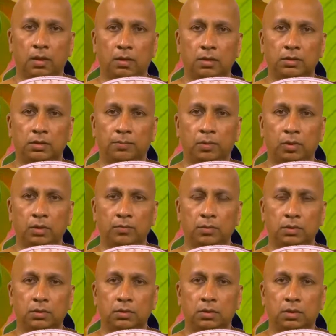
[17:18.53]

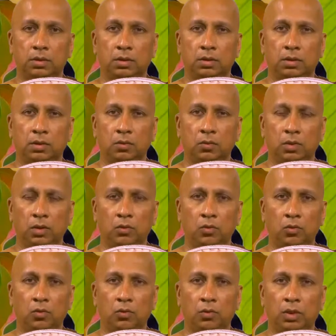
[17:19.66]
disappointment,
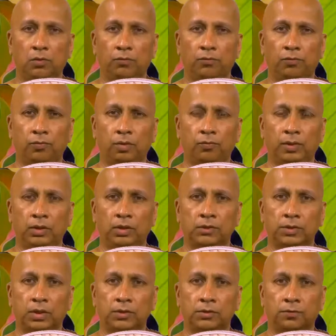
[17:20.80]
who live with a
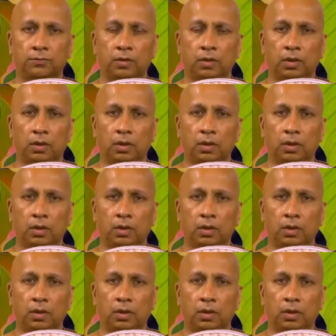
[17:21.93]
sense of